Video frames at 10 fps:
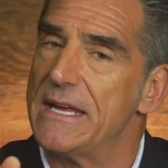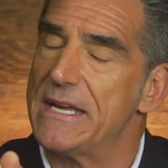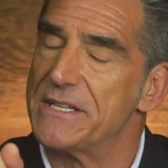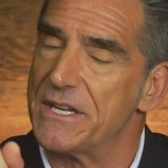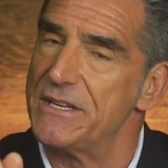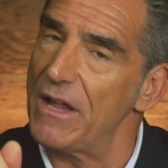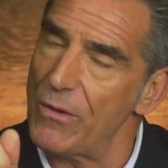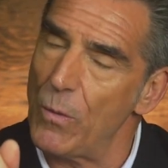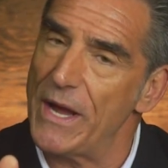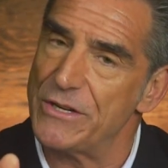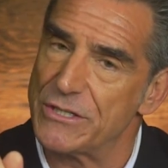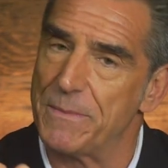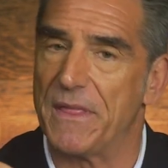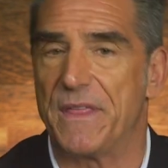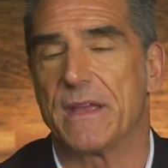is another way you should
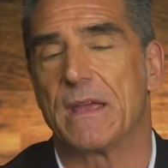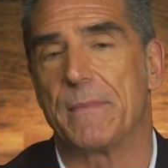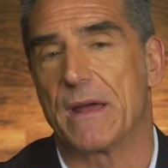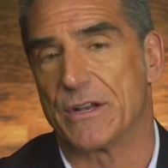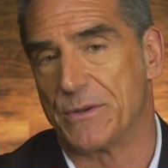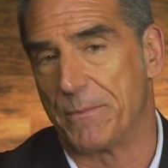be thinking about